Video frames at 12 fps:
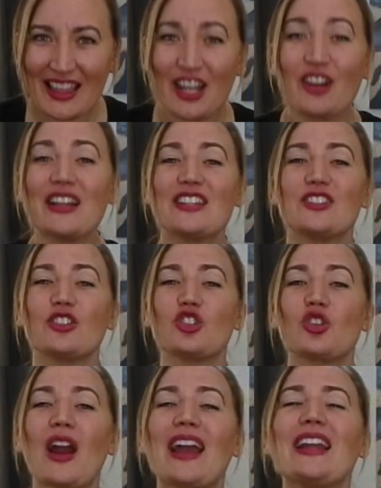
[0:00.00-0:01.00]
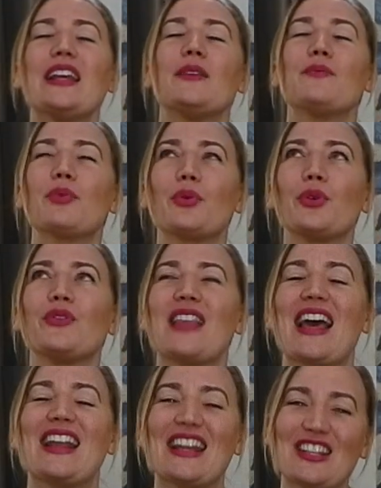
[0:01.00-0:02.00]
there is to try to improve
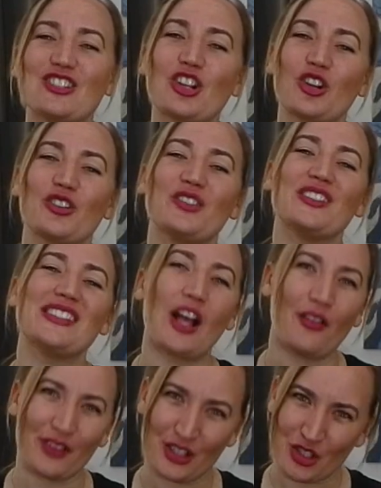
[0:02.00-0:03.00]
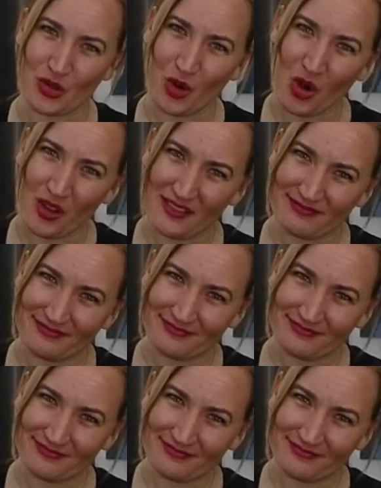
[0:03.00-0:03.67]
that internal self-control.